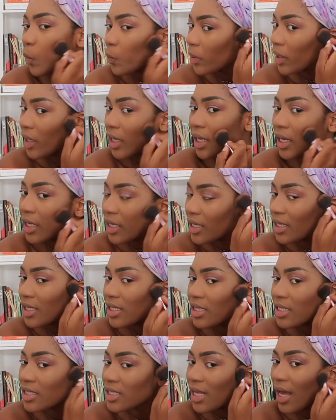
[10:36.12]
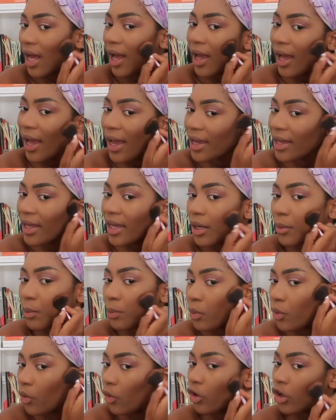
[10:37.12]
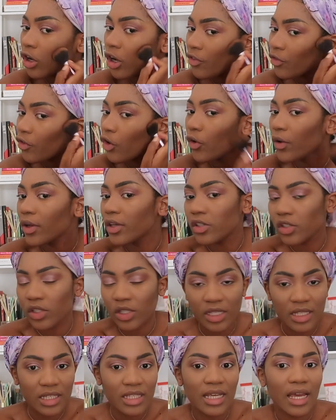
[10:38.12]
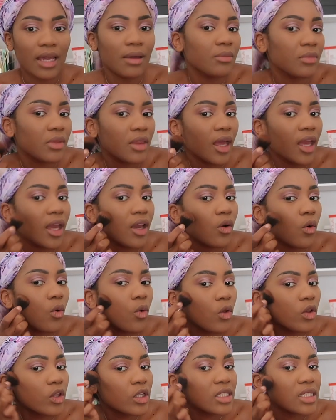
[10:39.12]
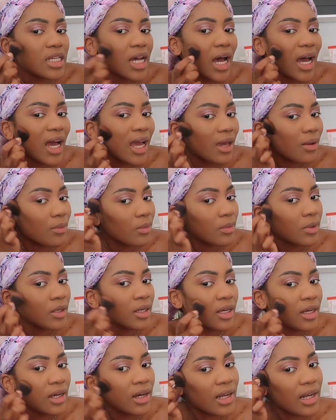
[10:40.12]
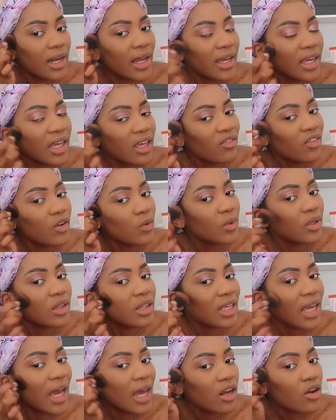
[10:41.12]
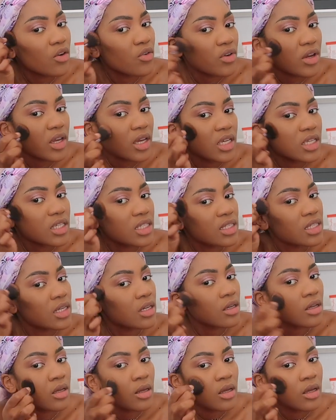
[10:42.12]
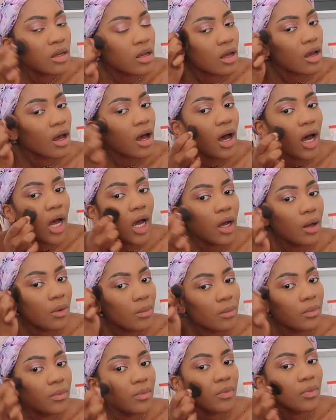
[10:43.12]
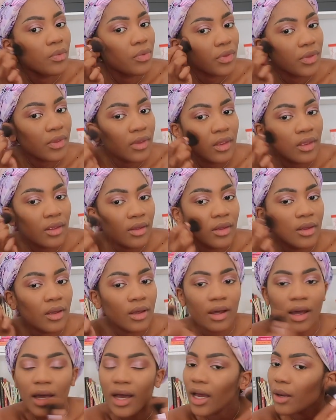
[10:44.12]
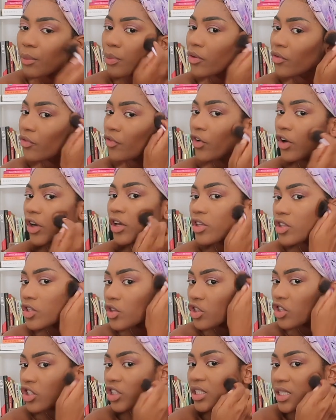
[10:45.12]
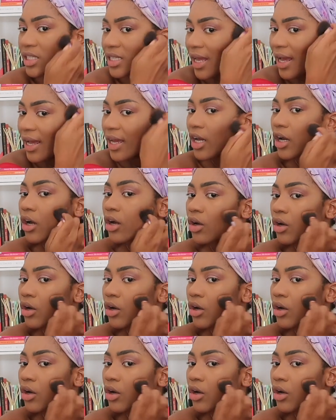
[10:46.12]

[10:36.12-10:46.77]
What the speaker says: because I get bored of going to the same thing all the time. Like, even with galleries, I prefer to just like